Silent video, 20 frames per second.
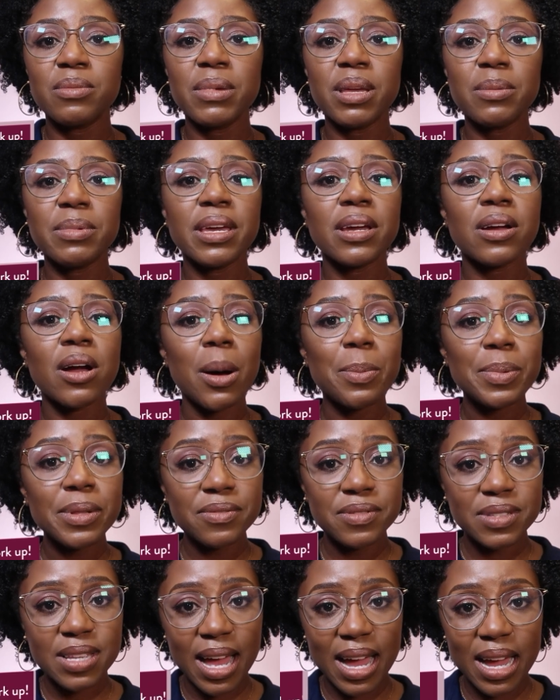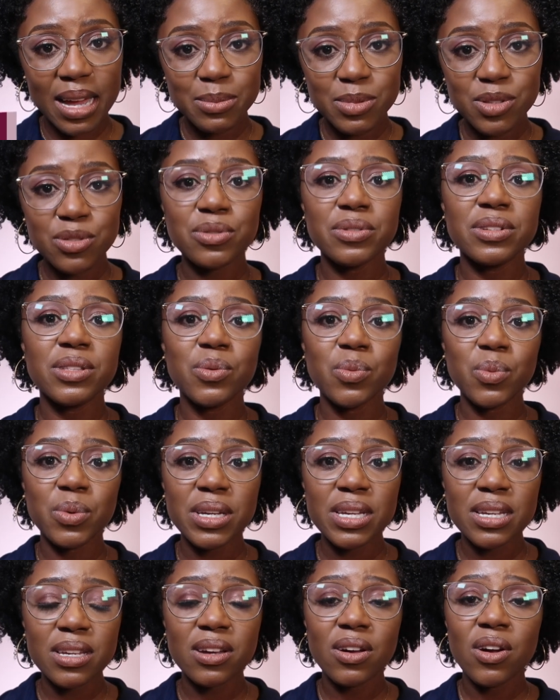maybe a couple of times during the
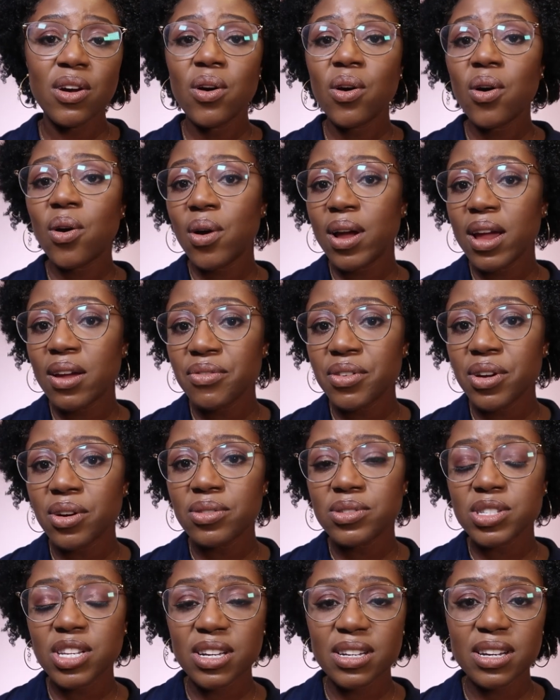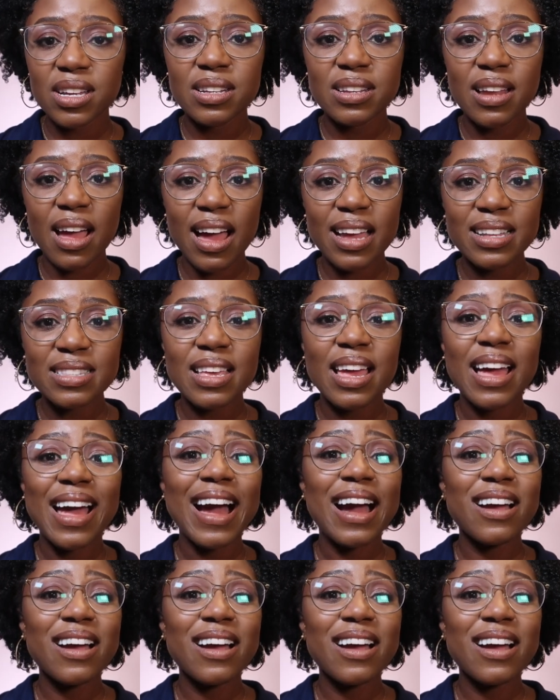week or every alternate night